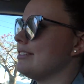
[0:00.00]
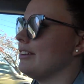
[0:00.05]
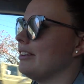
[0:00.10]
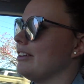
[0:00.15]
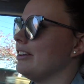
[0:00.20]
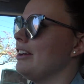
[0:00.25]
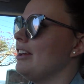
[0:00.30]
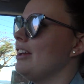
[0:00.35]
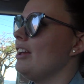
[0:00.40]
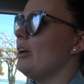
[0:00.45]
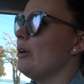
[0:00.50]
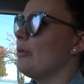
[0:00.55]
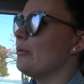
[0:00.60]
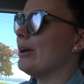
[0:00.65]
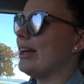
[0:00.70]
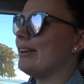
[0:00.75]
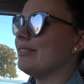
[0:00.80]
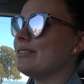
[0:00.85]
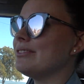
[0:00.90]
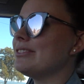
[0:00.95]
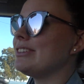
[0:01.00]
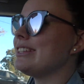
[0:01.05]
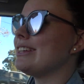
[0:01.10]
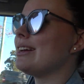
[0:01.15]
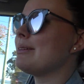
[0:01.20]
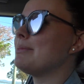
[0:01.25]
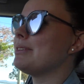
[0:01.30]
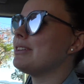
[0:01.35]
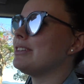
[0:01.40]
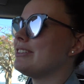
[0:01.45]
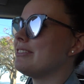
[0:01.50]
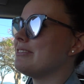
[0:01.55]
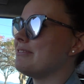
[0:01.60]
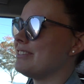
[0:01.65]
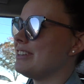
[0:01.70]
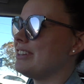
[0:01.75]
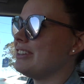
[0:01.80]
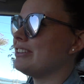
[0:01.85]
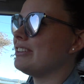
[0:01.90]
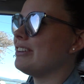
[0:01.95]
So we haven't really uploaded a
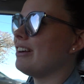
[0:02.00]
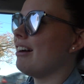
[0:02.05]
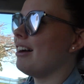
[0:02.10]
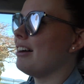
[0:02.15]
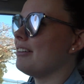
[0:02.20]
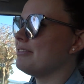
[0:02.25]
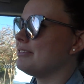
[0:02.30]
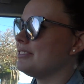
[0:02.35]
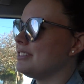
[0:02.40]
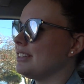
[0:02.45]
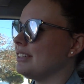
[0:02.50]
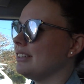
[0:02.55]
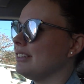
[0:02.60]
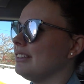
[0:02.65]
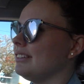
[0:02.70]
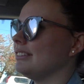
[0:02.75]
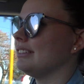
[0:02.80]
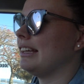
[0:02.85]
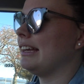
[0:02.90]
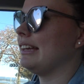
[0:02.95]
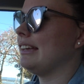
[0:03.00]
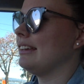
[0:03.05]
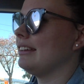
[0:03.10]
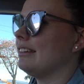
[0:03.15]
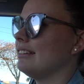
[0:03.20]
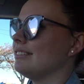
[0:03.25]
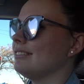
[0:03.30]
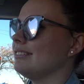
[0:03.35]
video after like